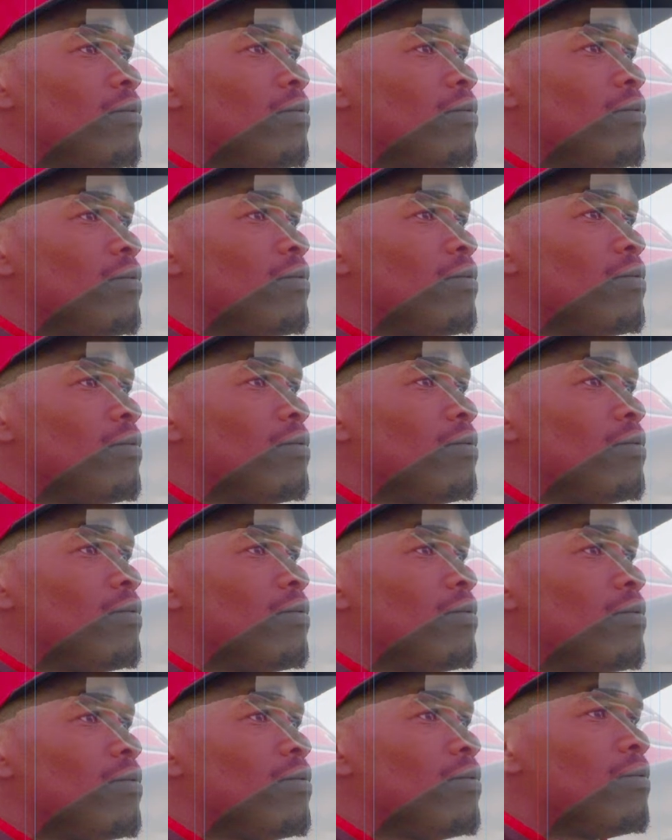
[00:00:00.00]
So
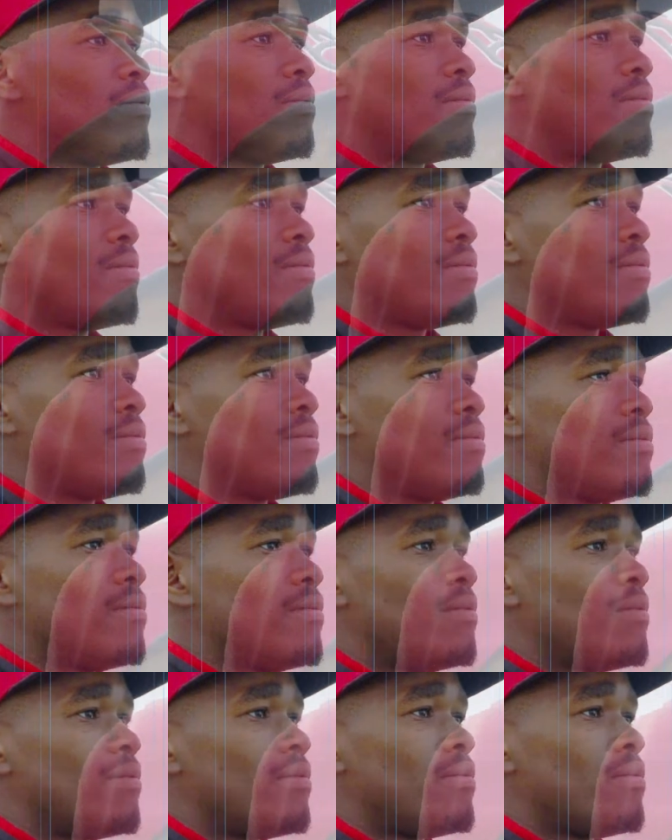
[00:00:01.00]

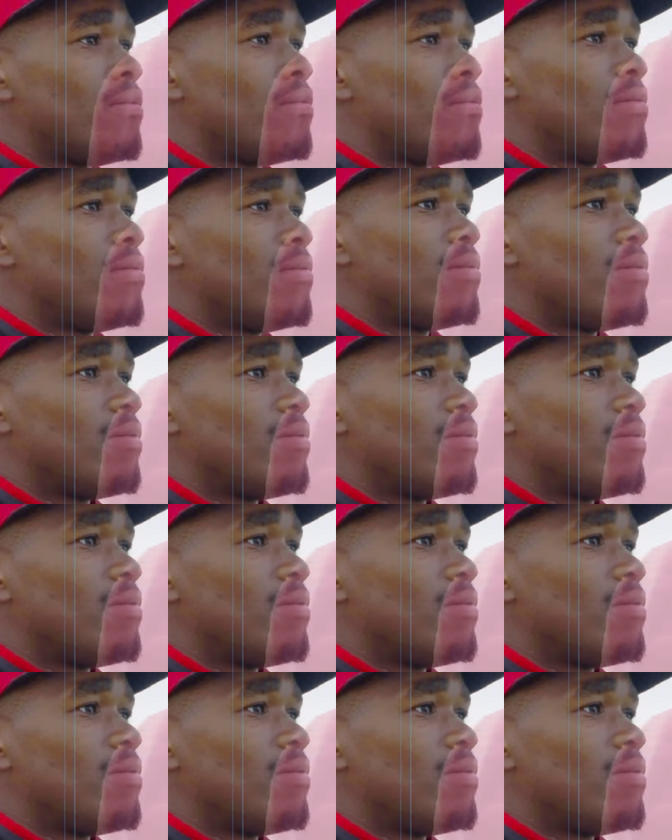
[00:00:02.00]
we're going to move this